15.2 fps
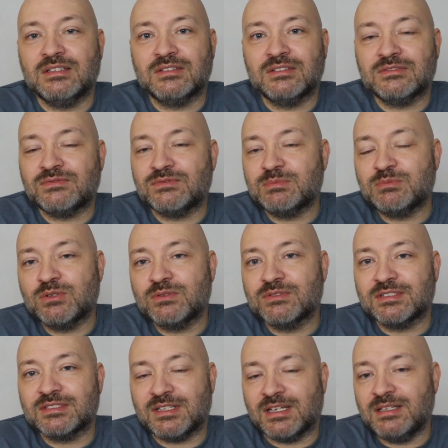flipped over
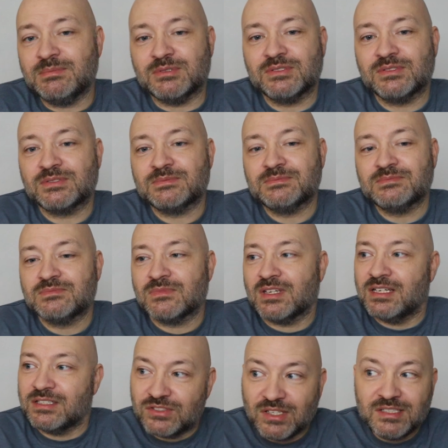their tables,
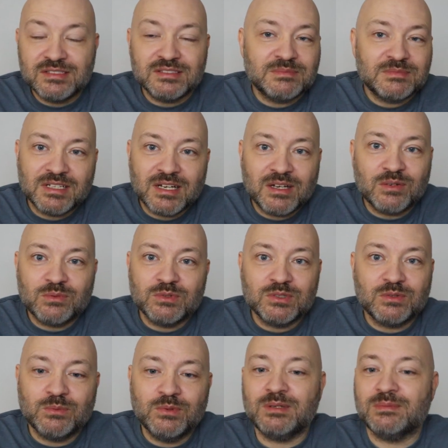and chased them down
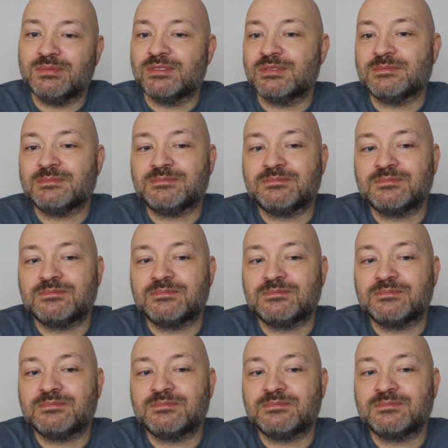with whips.